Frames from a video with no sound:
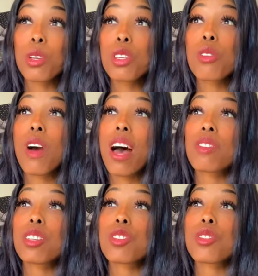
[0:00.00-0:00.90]
when you
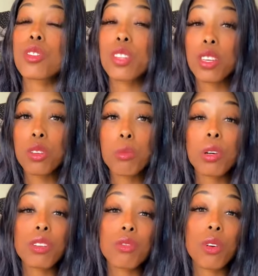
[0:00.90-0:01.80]
have ensured that you
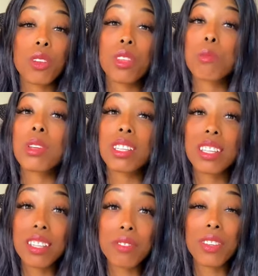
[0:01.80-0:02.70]
put forth the
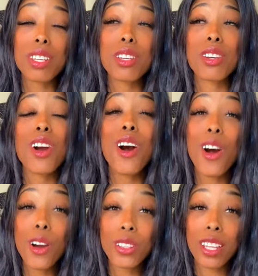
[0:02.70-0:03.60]
belief in your
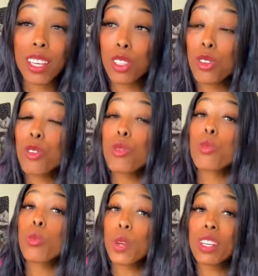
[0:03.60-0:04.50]
heart that you
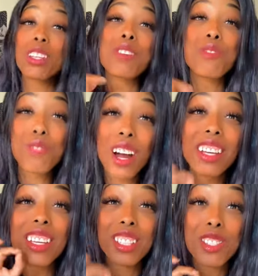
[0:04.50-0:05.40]
really
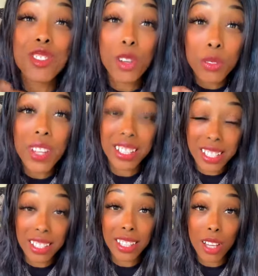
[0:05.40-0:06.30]
fucking deserve that
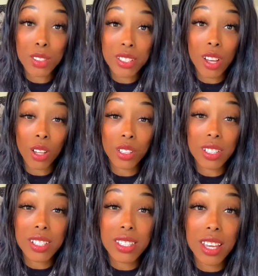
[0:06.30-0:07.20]

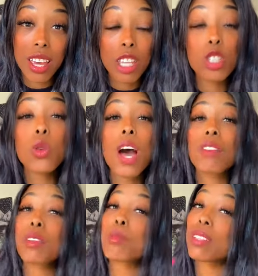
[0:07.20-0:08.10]
$10,000. You
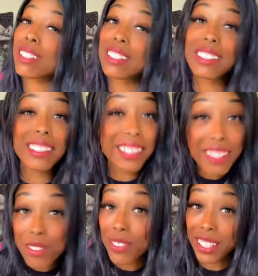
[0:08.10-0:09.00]
have to
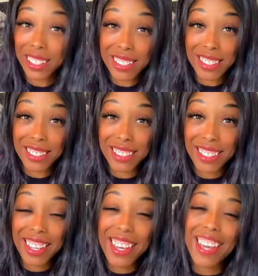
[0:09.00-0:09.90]
believe it.
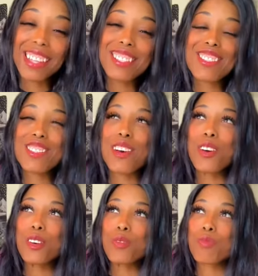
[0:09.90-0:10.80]
And
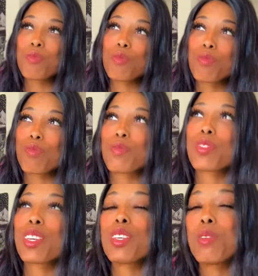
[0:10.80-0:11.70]
so
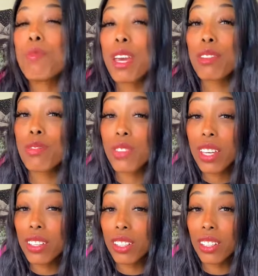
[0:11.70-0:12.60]
you may
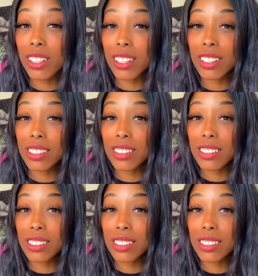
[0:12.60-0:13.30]
feel